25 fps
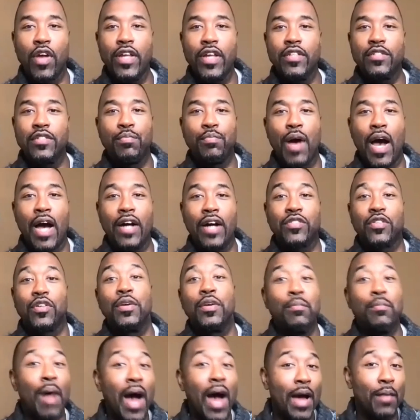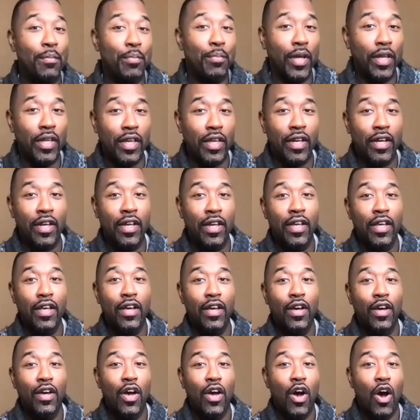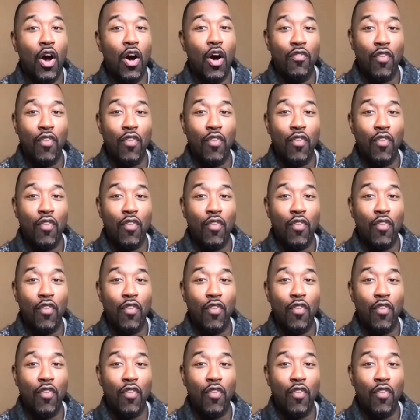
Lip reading: boxer, in my opinion, of